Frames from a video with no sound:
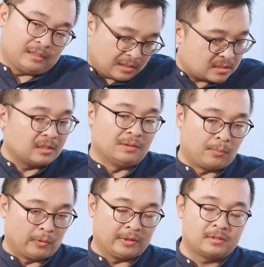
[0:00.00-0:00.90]
It's still
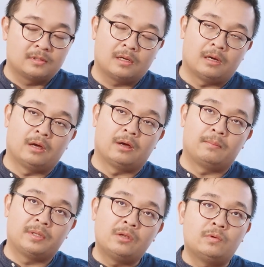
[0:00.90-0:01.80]
important,
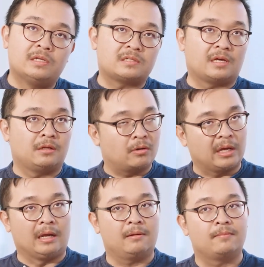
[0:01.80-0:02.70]
but then we decided,
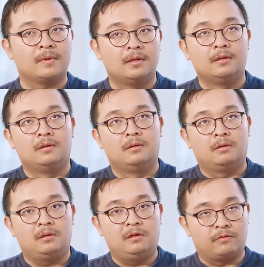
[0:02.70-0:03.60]
okay,
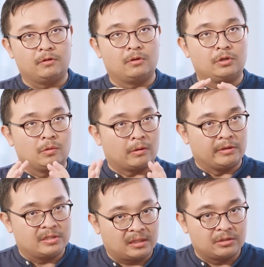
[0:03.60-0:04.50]
even though you are
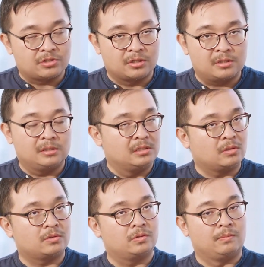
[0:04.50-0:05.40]
intelligent, it is
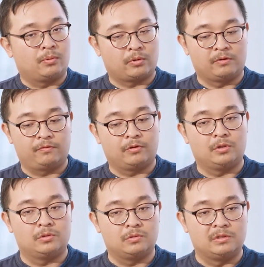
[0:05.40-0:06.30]
also important for
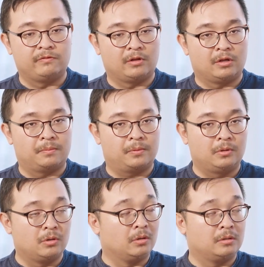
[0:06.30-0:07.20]
you to develop
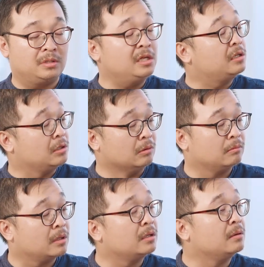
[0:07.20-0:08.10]
good EQ
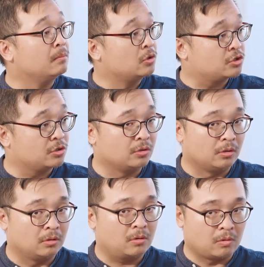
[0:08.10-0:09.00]
and
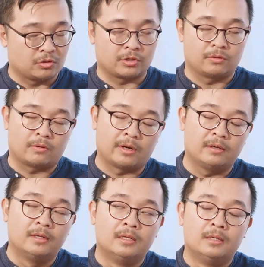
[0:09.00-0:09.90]
emotional quotient, right?